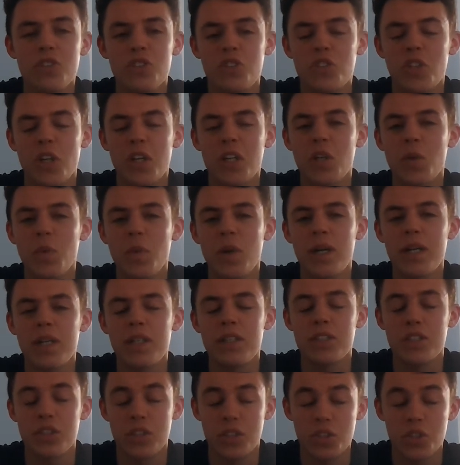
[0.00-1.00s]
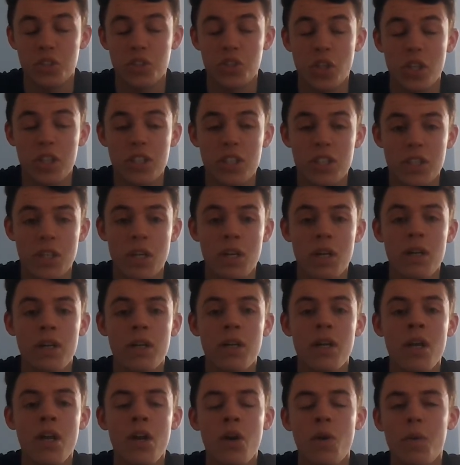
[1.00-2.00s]
strike rate, strike rate,
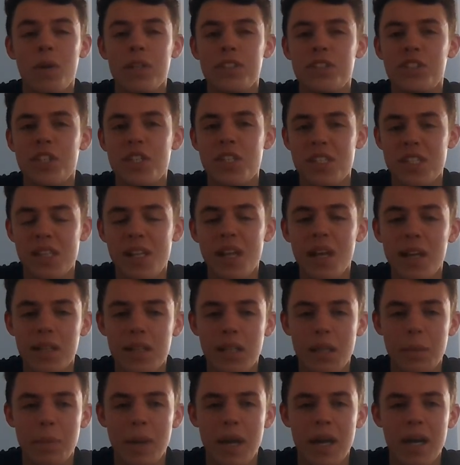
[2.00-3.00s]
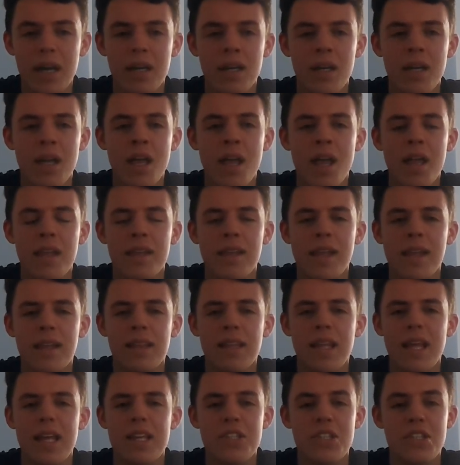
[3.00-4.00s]
which is slightly better
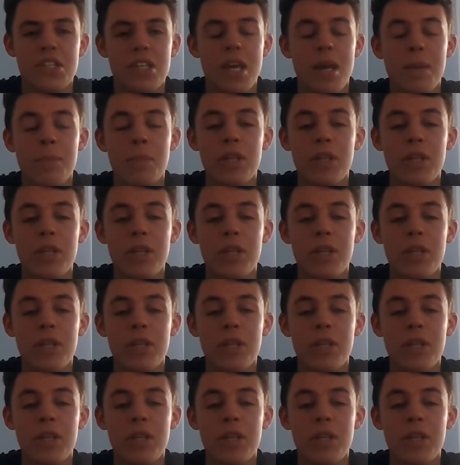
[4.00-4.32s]
than last year.